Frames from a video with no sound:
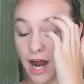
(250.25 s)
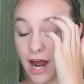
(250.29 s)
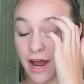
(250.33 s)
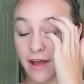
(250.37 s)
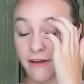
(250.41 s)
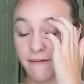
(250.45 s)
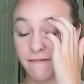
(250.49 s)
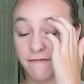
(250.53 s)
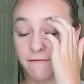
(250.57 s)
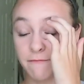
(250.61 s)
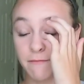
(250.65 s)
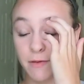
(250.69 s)

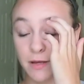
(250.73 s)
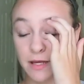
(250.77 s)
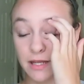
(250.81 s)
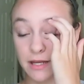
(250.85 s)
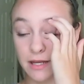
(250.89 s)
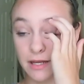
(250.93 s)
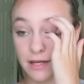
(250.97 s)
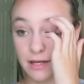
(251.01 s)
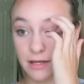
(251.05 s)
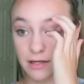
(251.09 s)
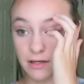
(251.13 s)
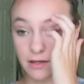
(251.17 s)
I've
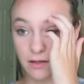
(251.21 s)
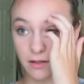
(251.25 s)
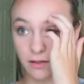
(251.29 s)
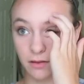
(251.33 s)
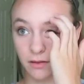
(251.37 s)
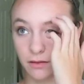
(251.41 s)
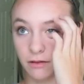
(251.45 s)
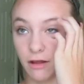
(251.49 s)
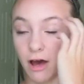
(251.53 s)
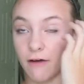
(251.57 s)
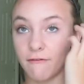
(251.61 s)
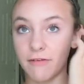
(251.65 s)
been
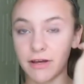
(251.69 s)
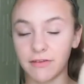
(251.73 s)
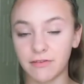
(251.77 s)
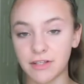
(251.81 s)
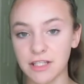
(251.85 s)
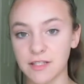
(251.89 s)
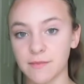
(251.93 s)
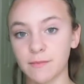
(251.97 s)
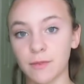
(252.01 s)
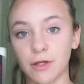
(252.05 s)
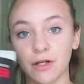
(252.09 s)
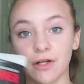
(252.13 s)
loving
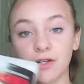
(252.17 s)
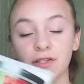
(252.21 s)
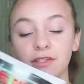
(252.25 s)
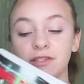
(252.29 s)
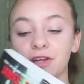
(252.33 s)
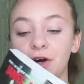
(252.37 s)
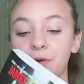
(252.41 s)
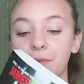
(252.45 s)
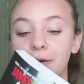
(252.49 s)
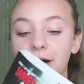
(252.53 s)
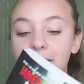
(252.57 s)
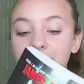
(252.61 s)
this book
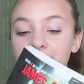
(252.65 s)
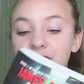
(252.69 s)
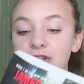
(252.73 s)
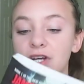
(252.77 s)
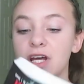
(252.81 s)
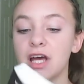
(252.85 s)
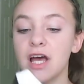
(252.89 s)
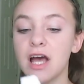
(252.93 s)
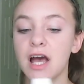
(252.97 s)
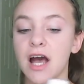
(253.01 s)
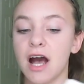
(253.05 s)
so much.